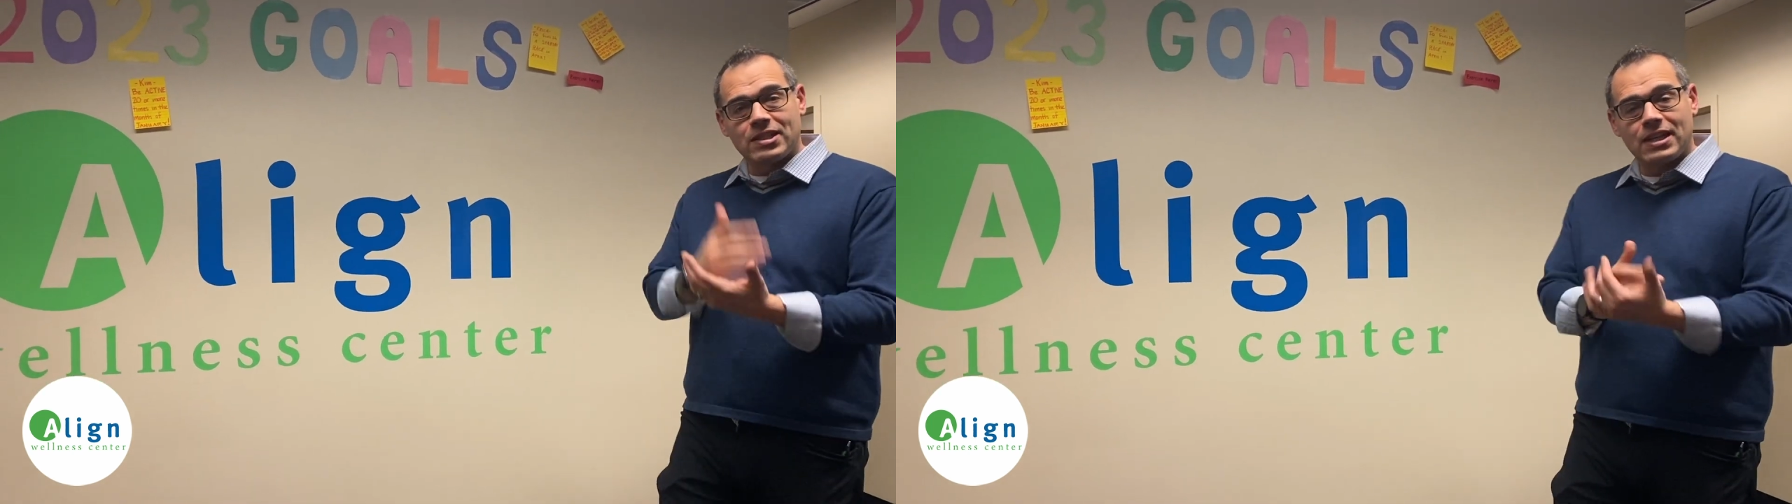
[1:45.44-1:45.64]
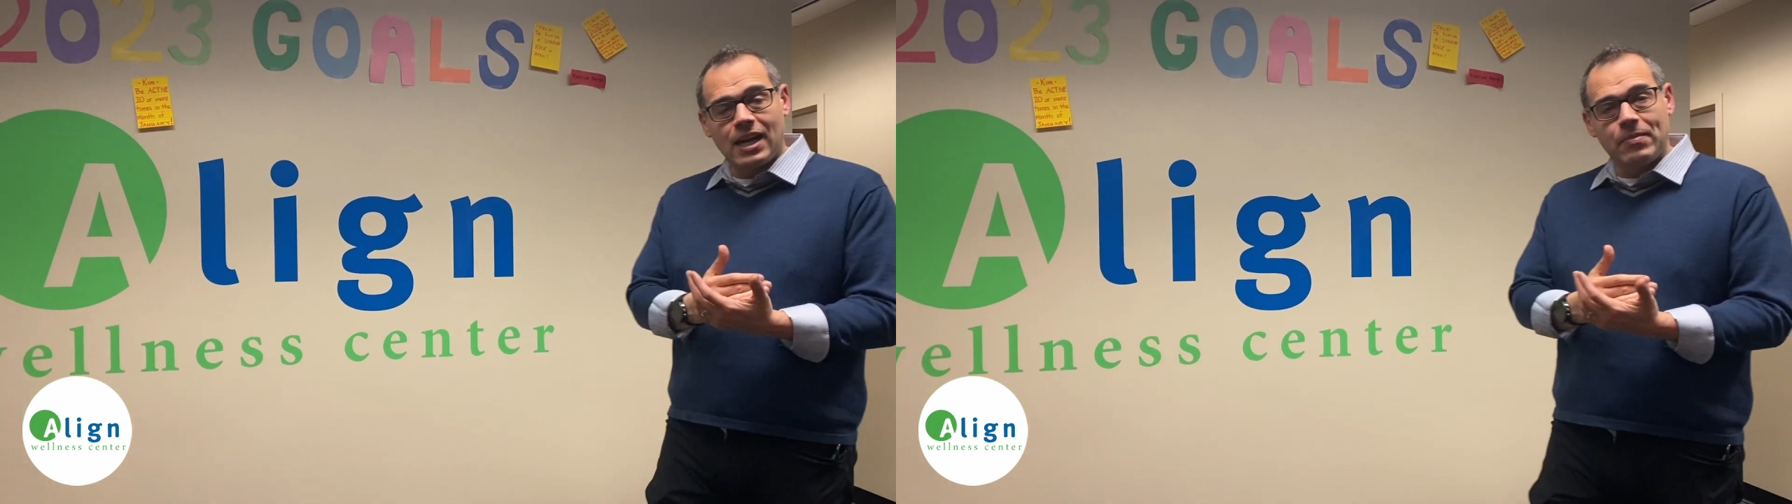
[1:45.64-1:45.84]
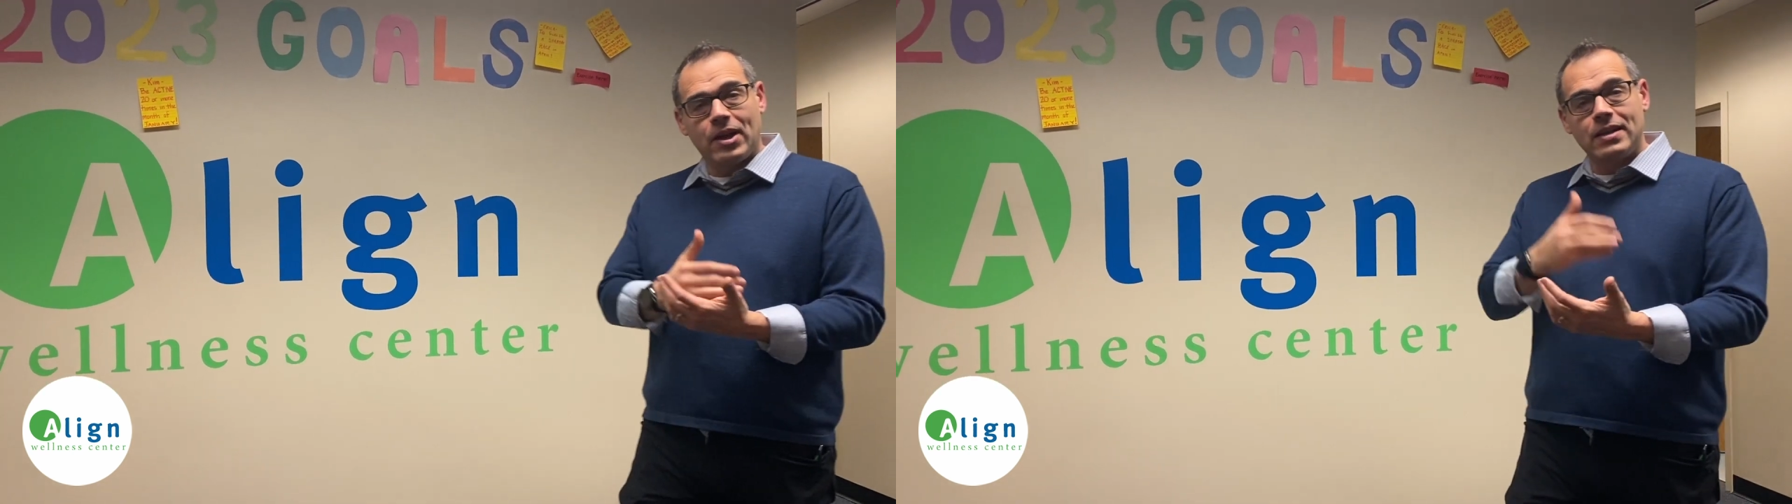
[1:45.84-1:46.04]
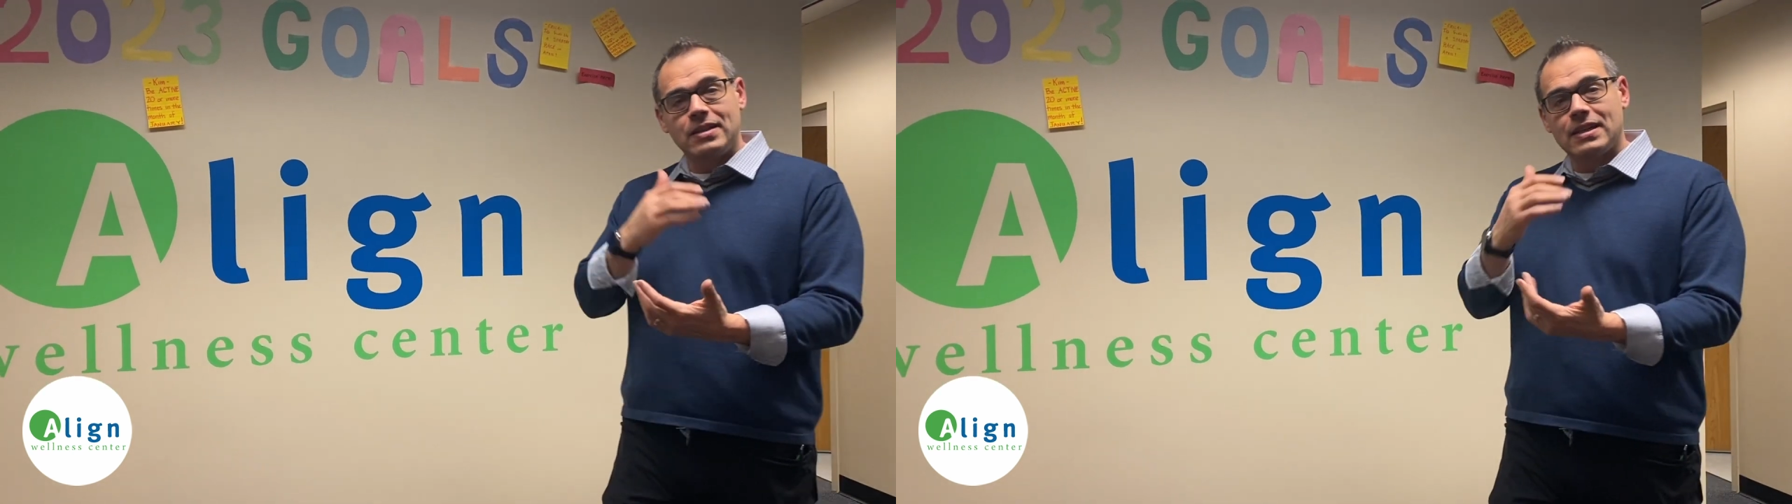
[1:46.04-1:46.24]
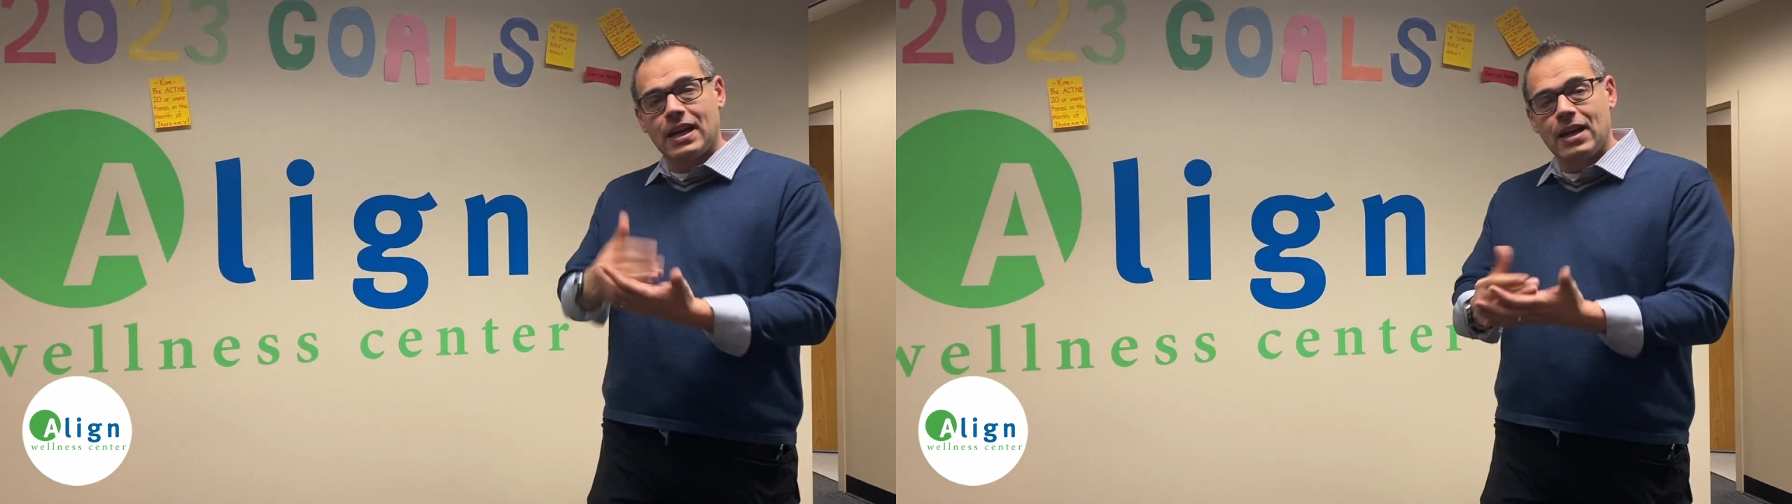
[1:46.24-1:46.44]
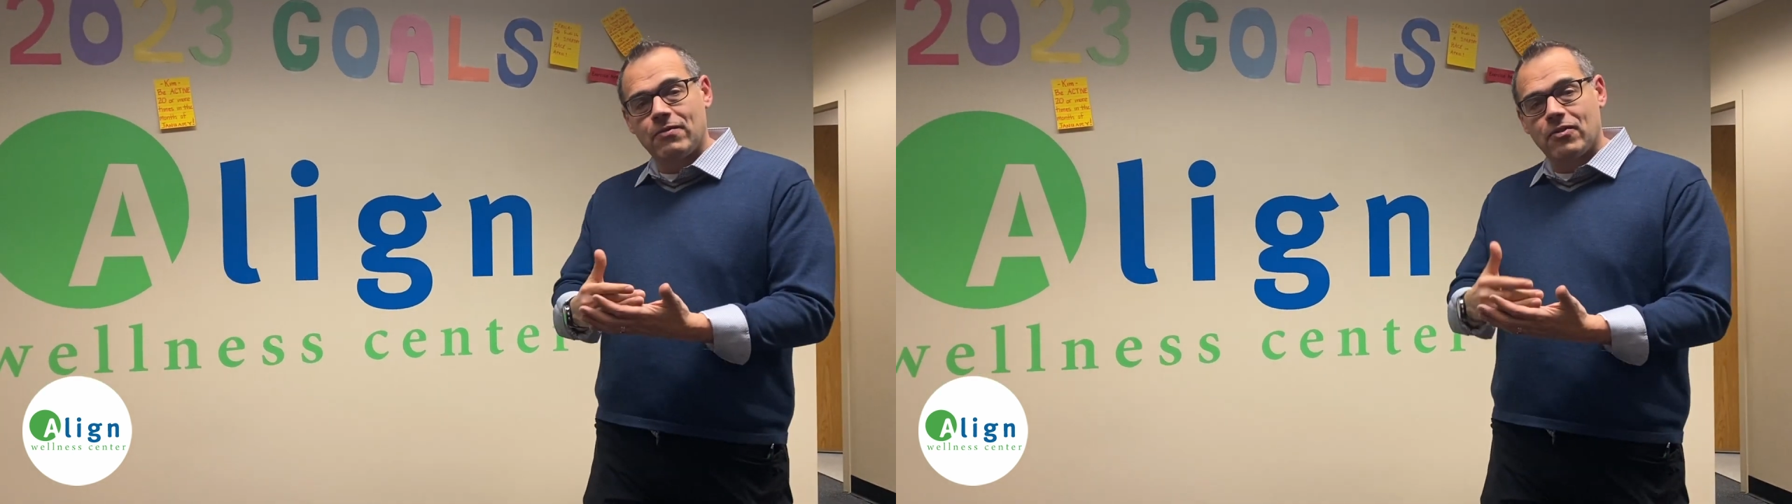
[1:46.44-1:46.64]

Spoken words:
timelines, time